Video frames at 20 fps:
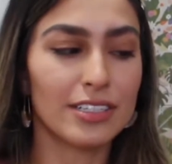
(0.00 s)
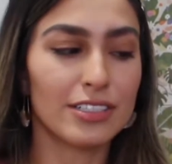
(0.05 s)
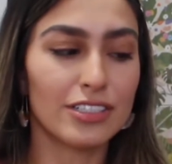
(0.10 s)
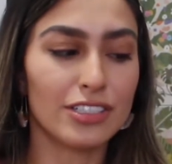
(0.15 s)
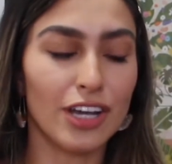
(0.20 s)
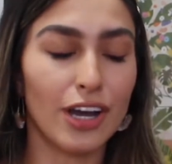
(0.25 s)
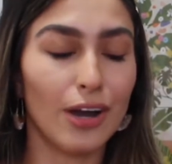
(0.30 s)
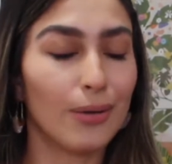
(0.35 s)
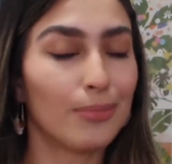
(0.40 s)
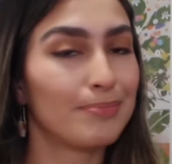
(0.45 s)

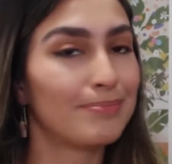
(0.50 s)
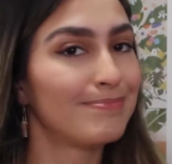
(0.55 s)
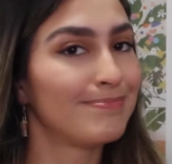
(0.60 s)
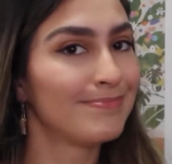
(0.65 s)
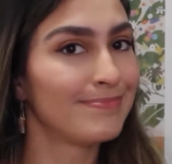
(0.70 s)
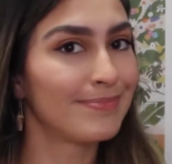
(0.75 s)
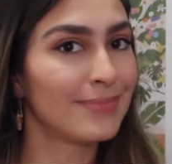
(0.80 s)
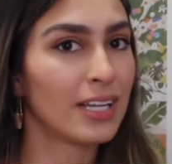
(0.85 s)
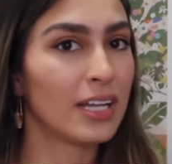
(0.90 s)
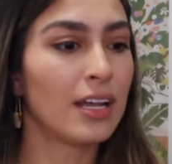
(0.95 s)
So,
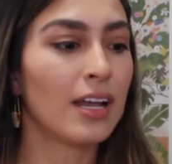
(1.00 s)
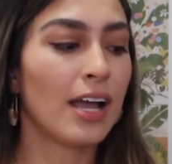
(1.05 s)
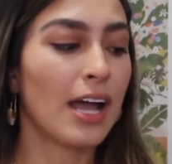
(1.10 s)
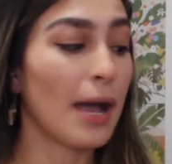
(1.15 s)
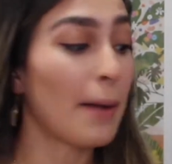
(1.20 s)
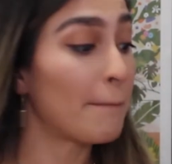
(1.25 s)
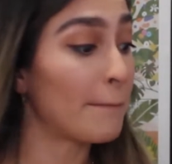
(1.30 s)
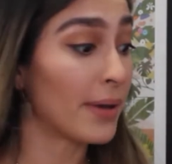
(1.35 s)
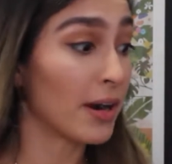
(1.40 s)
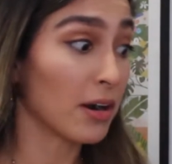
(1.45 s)

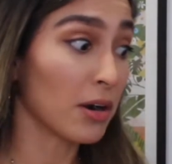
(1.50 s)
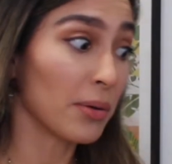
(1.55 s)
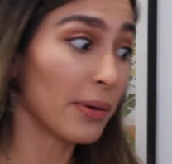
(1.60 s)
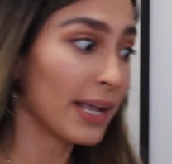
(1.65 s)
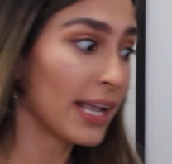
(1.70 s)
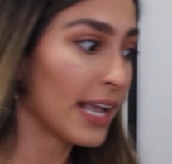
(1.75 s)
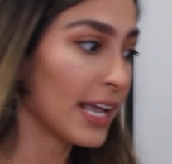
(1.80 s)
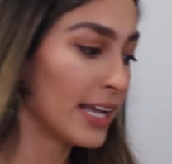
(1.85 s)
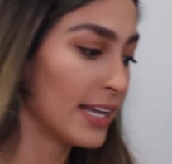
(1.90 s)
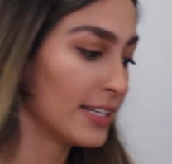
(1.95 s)

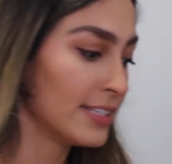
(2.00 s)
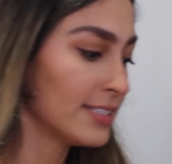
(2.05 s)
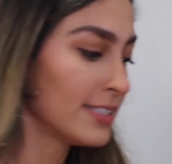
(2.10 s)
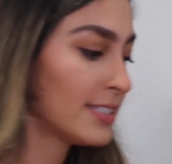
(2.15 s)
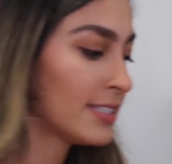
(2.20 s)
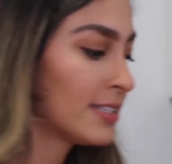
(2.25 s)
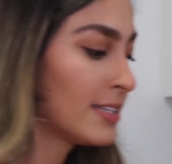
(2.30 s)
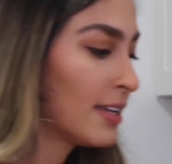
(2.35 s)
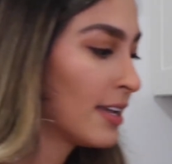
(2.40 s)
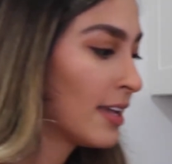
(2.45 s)
borrowing his,